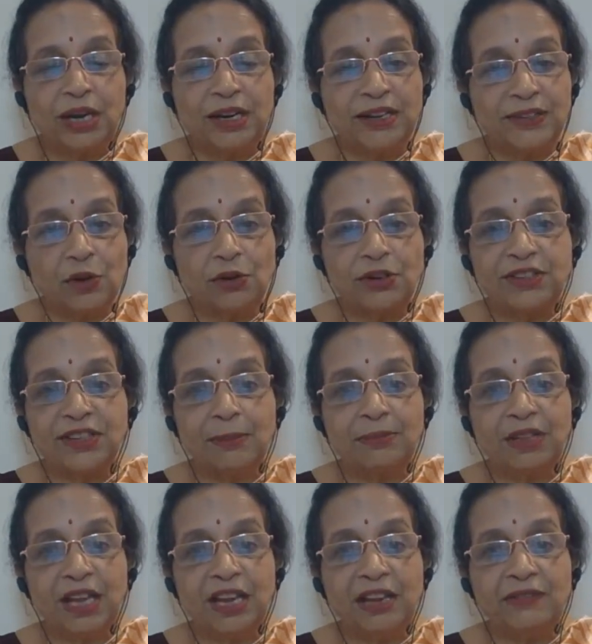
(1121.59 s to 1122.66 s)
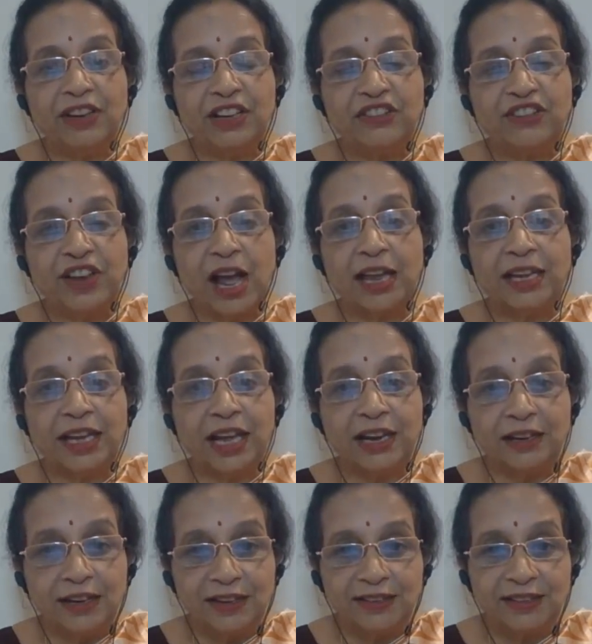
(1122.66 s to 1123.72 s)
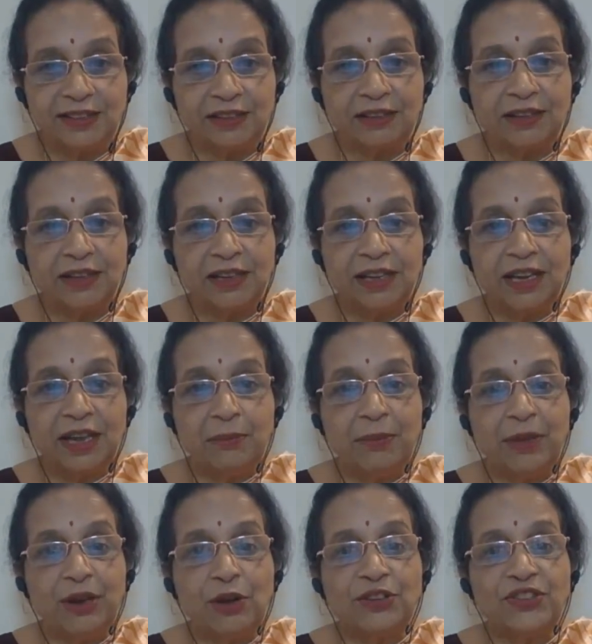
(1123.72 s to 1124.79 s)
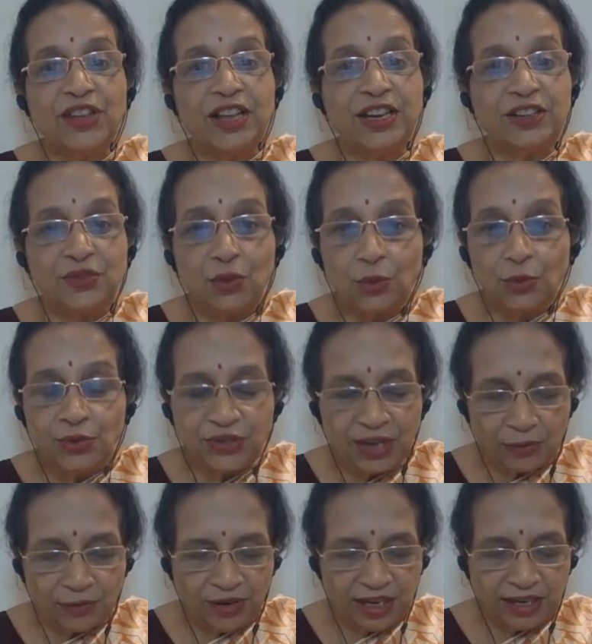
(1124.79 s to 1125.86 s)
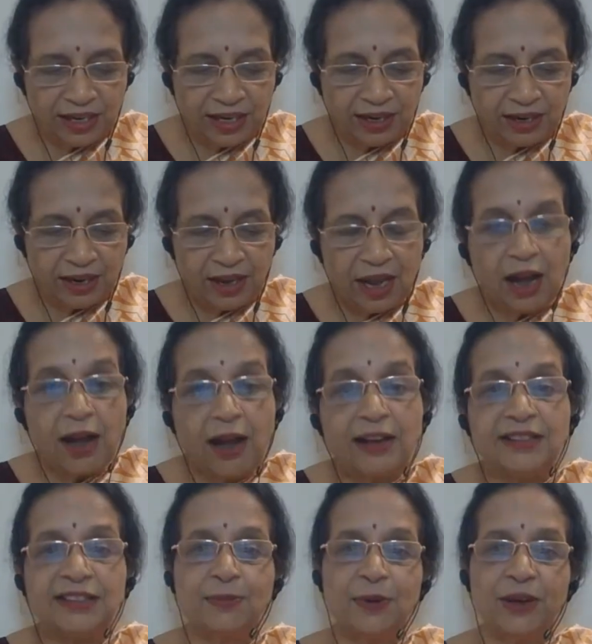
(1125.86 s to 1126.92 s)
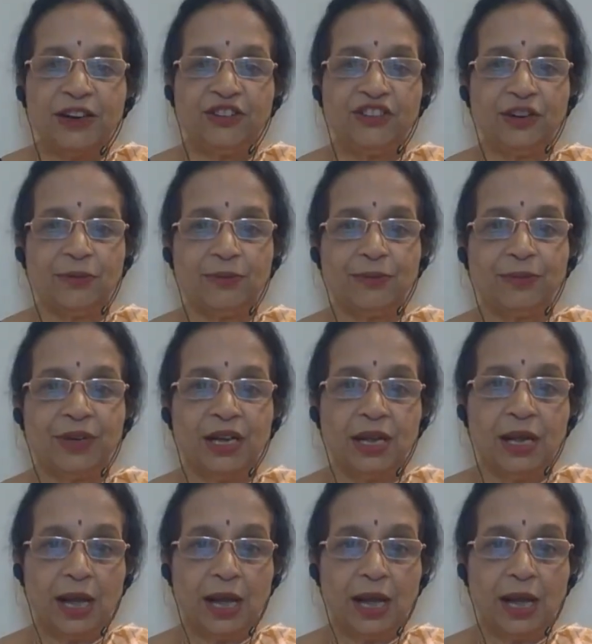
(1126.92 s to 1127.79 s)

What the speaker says: It is not something which I can listen because there is no sound in it. Asparsham.